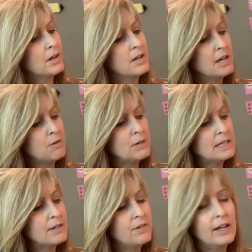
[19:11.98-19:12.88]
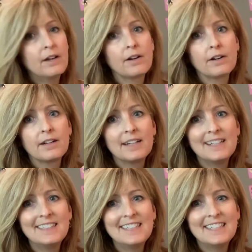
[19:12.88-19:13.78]
And we live here in
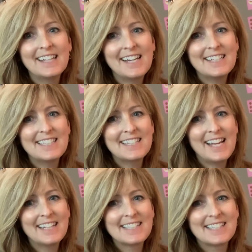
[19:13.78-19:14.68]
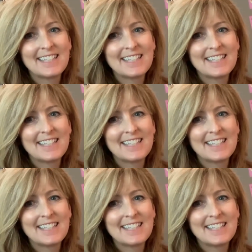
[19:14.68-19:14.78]
the United States.